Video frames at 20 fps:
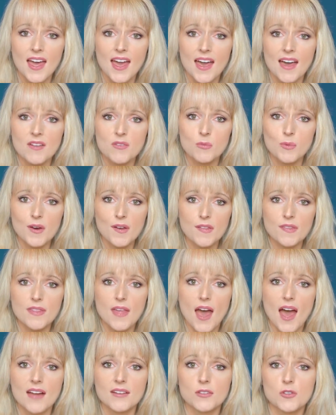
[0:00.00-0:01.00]
And with
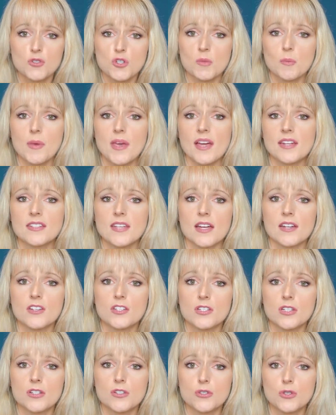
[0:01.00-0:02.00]
that, you should pay
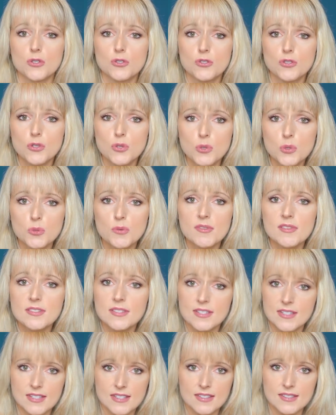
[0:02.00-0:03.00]
attention to two
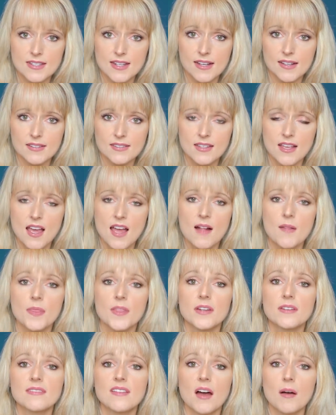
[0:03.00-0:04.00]
statistics
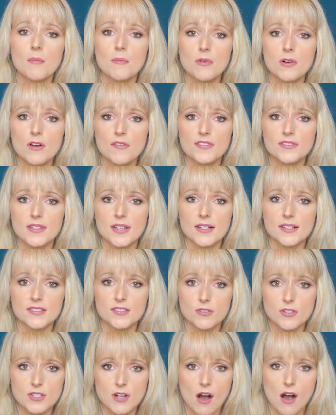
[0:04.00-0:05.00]
the number of
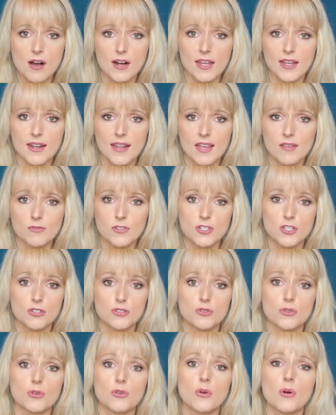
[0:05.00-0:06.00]
sales you're targeting, which
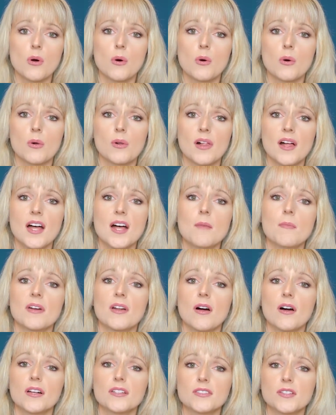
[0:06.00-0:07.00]
is your goal,
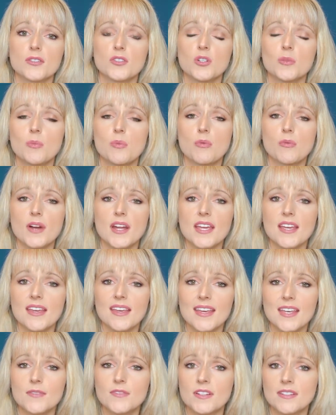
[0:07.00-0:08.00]
but also your
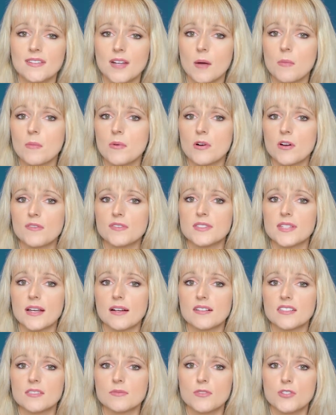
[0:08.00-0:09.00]
break even number of
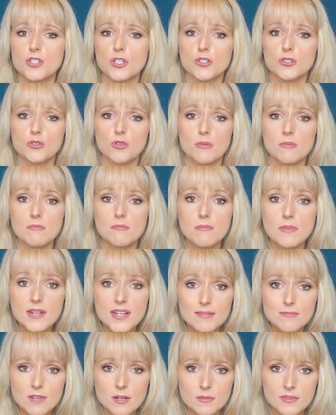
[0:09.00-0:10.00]
sales, which is your
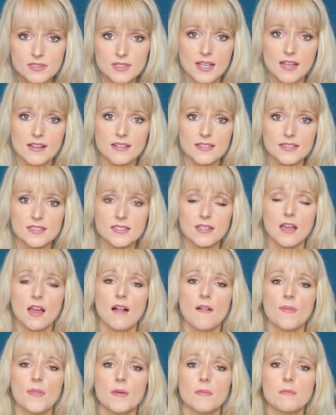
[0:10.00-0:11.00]
minimum sales,
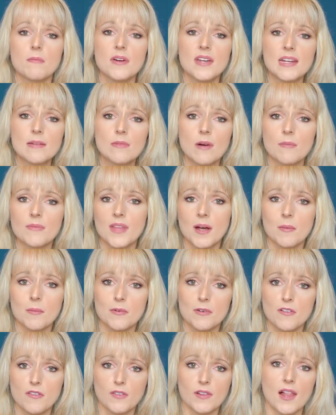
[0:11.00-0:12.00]
the minimum
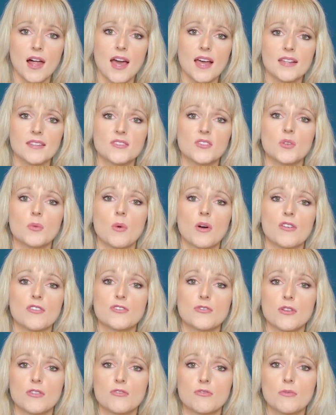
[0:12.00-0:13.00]
number of clients you
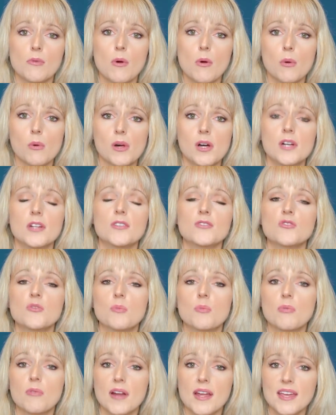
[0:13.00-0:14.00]
want to enroll to
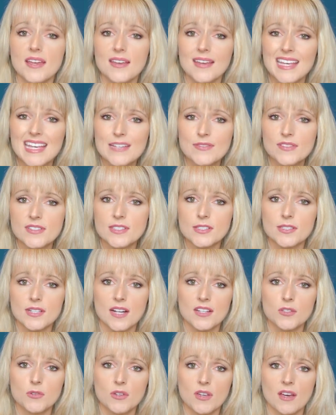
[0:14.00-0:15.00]
break even so
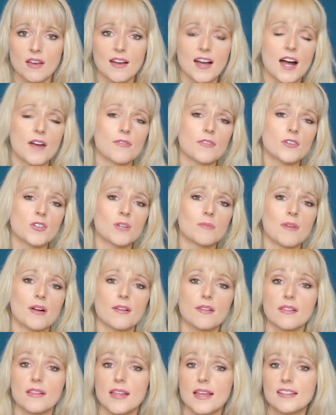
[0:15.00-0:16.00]
that you can cover your
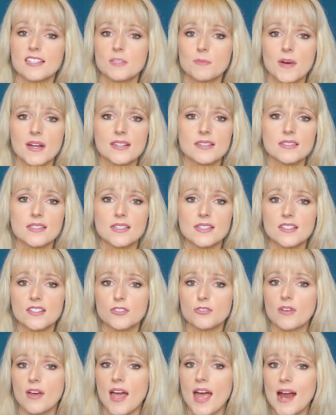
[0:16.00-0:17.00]
monthly
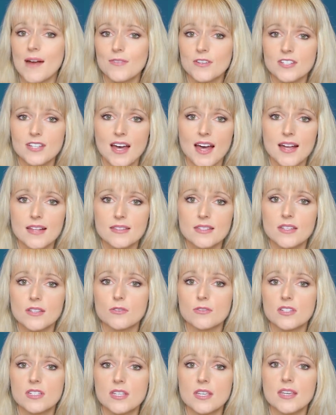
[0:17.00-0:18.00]
expenses, your advertising,
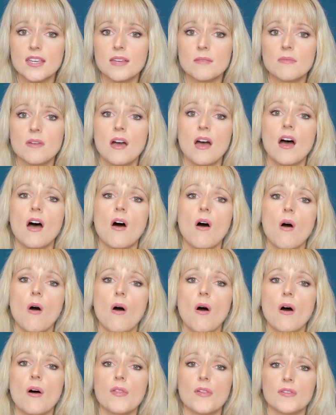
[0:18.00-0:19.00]
your team,
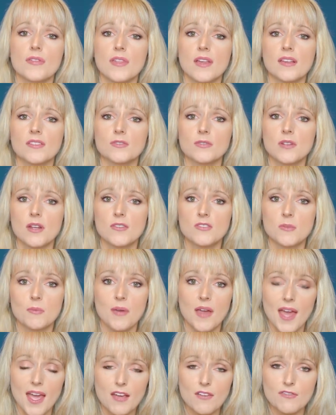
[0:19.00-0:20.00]
all the things you need to
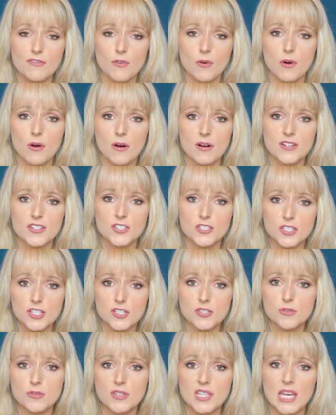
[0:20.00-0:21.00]
pay for
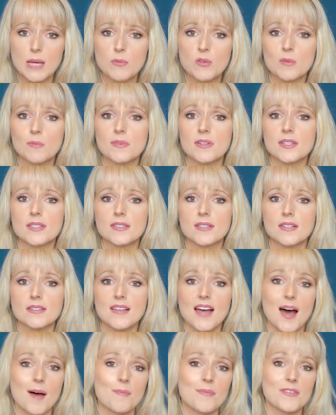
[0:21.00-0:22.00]
just to keep your
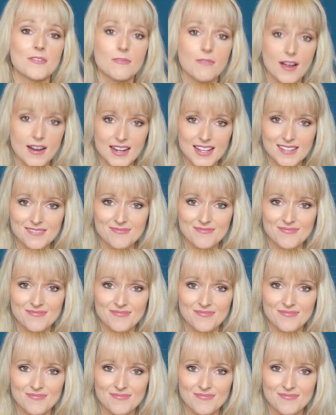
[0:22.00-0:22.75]
business up and running.